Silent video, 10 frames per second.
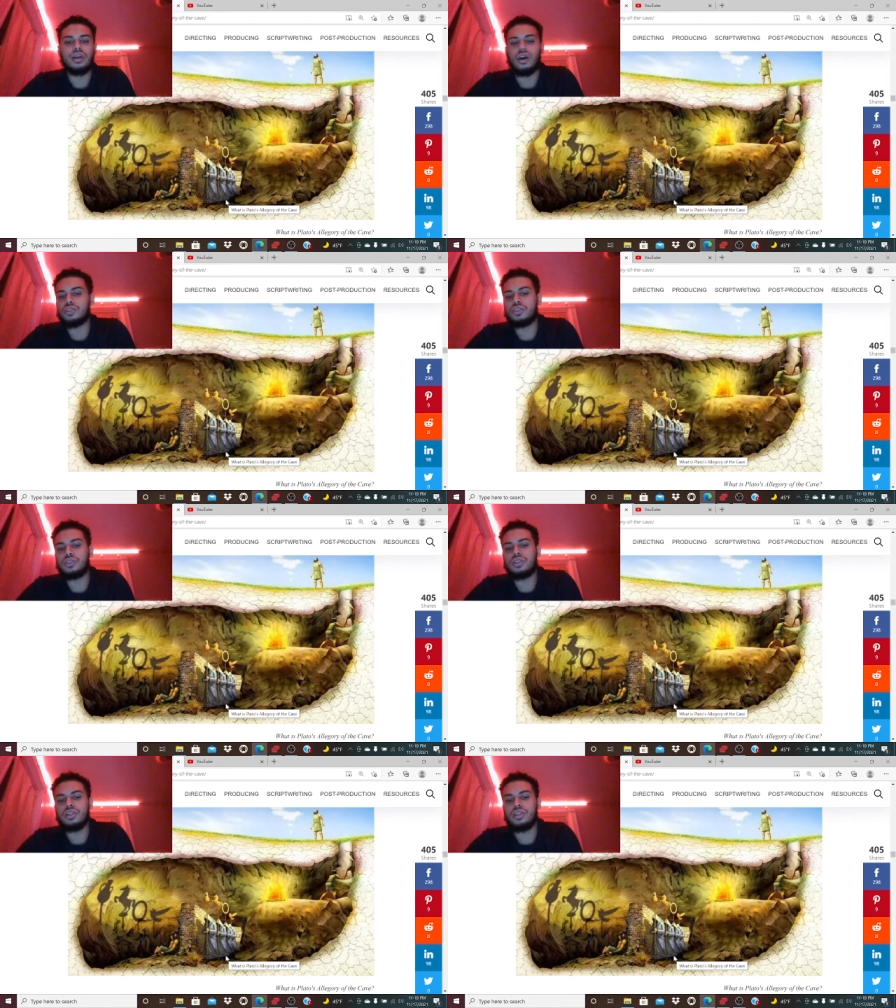onto
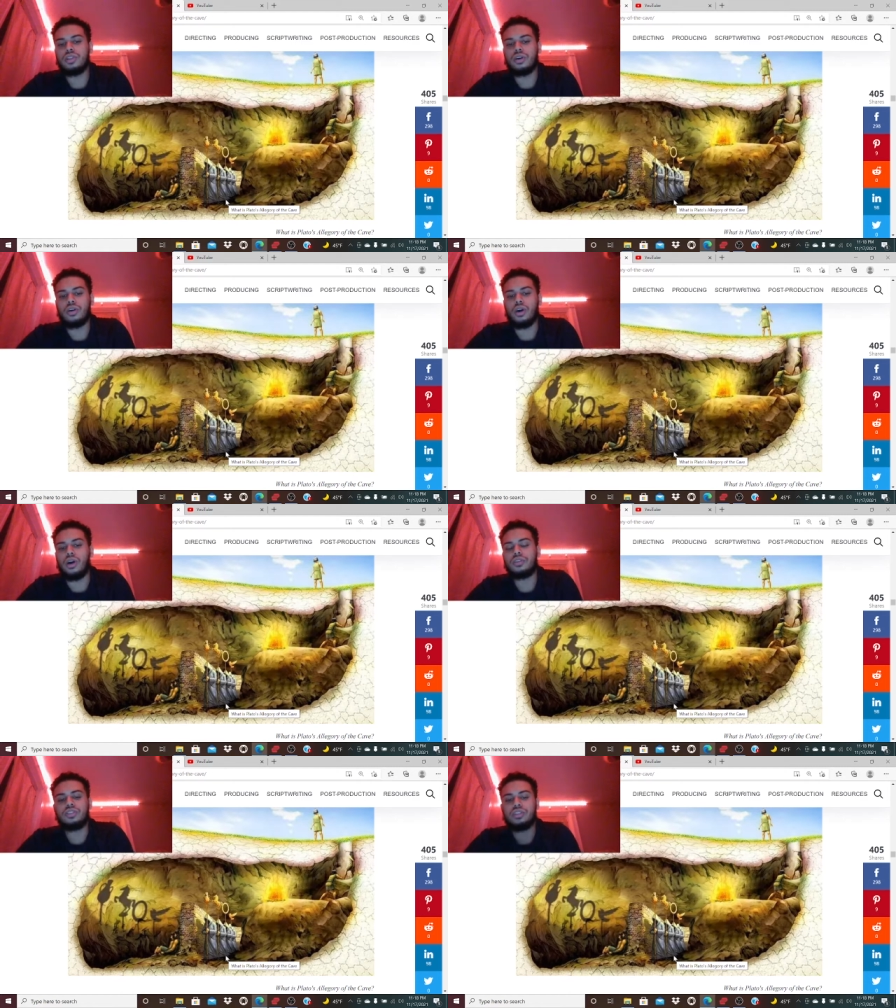the uh,
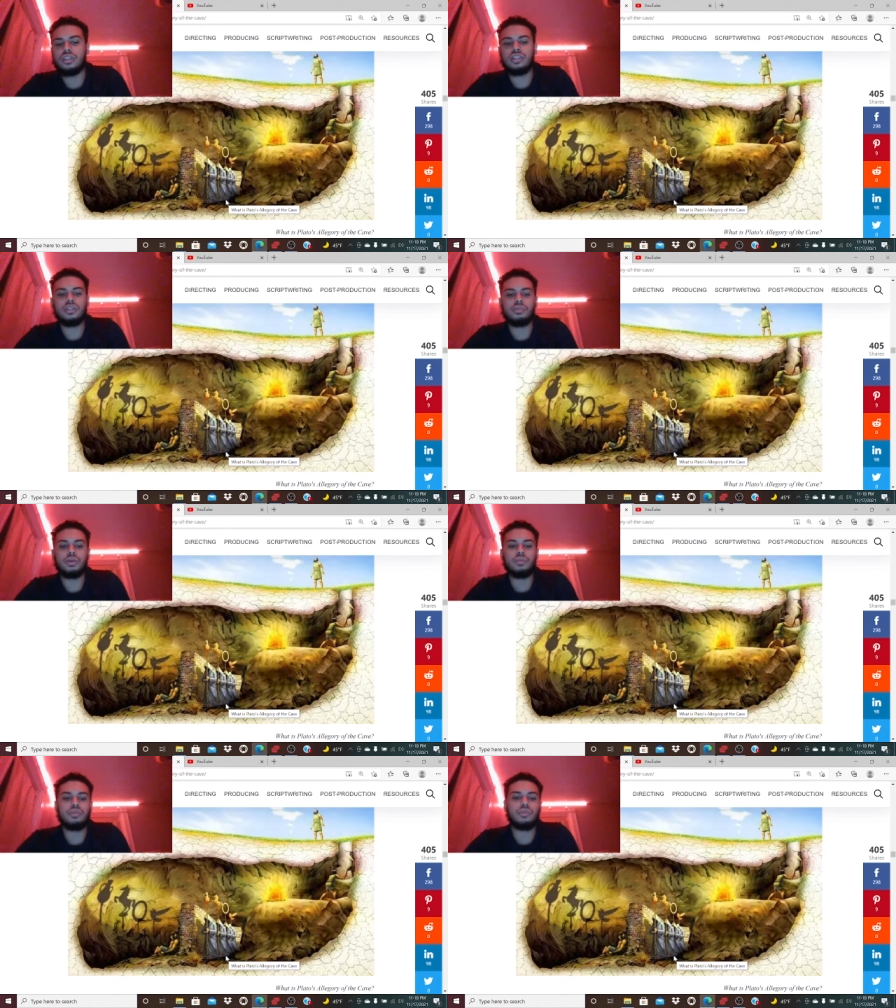onto the
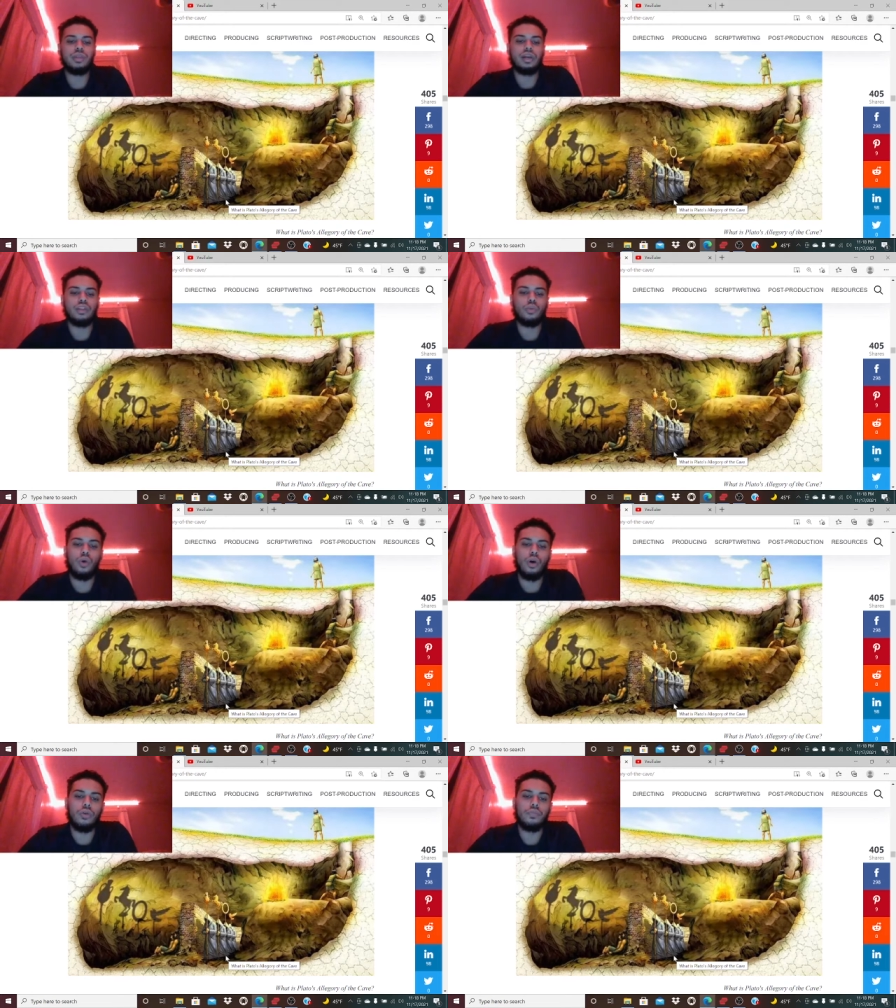people behind the wall.